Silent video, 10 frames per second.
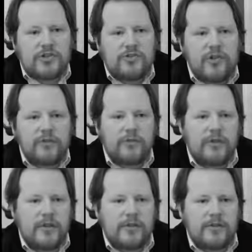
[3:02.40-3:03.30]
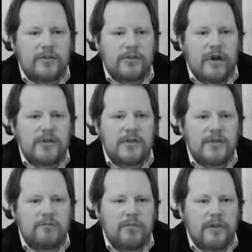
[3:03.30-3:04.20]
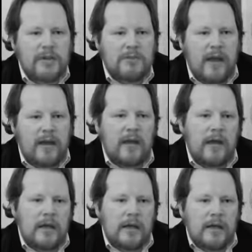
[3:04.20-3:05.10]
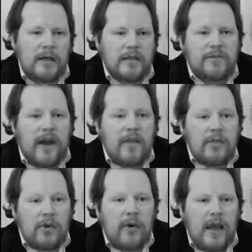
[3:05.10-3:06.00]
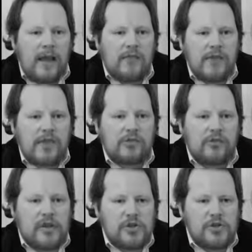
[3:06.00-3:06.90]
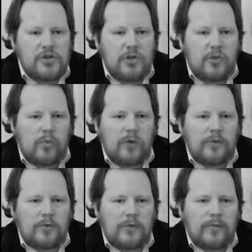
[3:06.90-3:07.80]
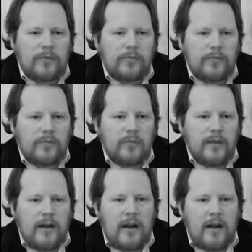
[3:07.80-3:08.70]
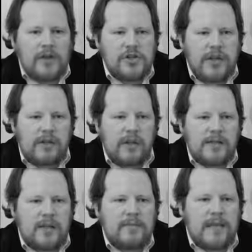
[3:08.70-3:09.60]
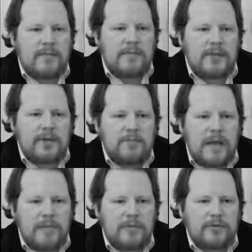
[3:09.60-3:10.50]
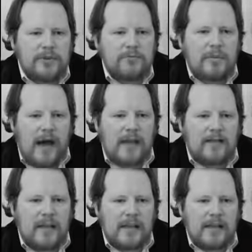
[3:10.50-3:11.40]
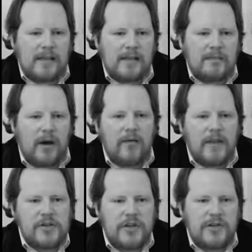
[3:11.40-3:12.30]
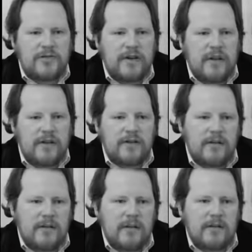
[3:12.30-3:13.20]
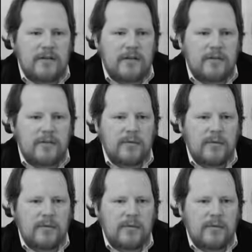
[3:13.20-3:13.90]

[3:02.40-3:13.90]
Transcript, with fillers: struggle familiar to thousands of British men to find their way in this strange new world. In a nutshell, sometimes good people do bad things, but are they justified in doing so?